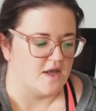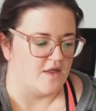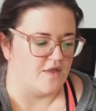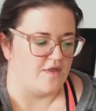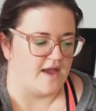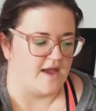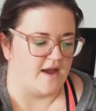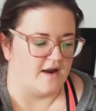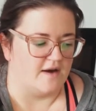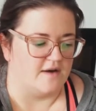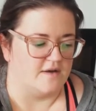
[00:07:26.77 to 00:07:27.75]

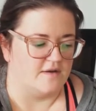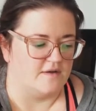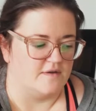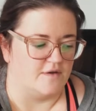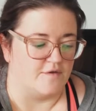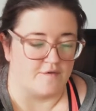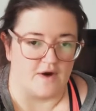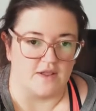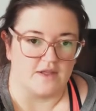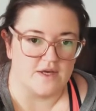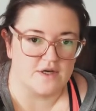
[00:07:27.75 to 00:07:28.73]
than the
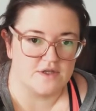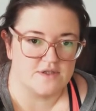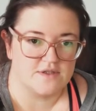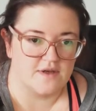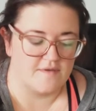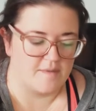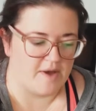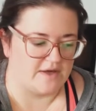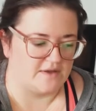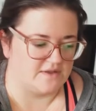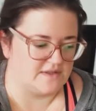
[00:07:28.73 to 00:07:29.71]
front layers of the
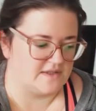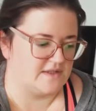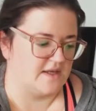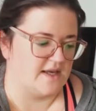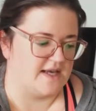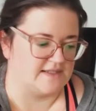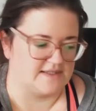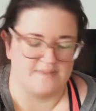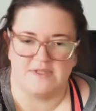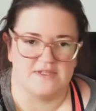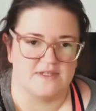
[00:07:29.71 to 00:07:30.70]
petals,
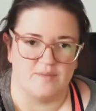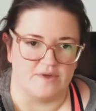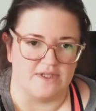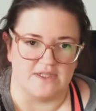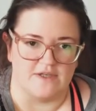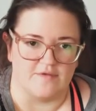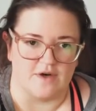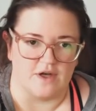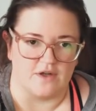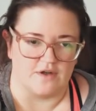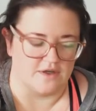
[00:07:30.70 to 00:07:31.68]
except it's completely different
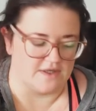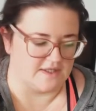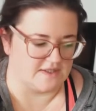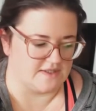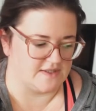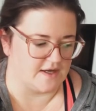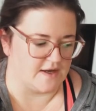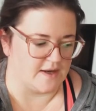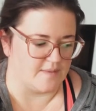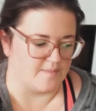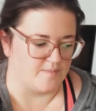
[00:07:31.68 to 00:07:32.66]
color. It's
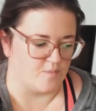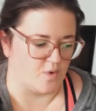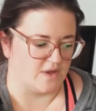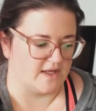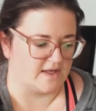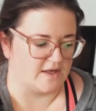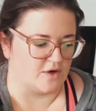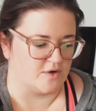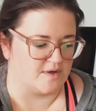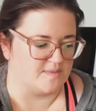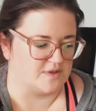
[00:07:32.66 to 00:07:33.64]
uh, more like a
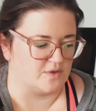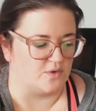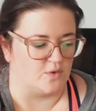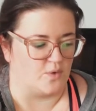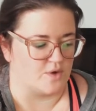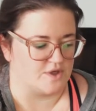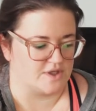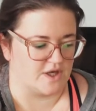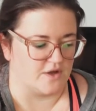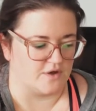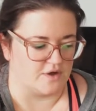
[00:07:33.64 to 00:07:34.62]
creamsicle orange
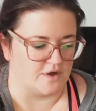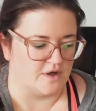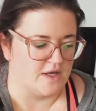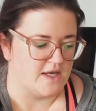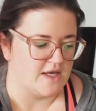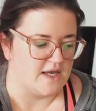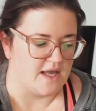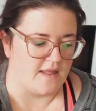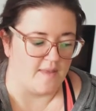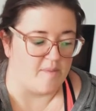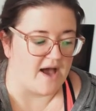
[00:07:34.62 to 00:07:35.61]
color
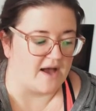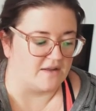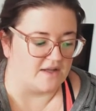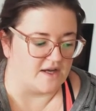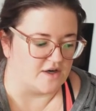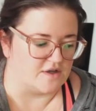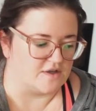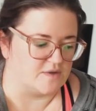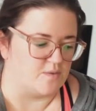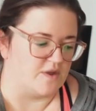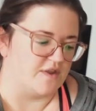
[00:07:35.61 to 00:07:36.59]
in the back
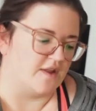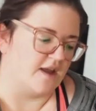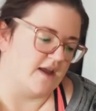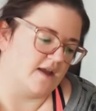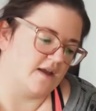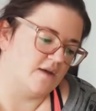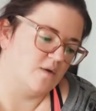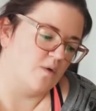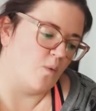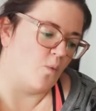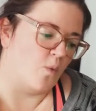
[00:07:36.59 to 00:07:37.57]
layers with like
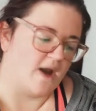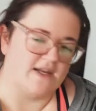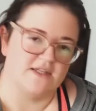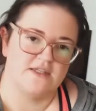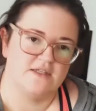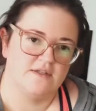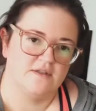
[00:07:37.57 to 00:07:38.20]
white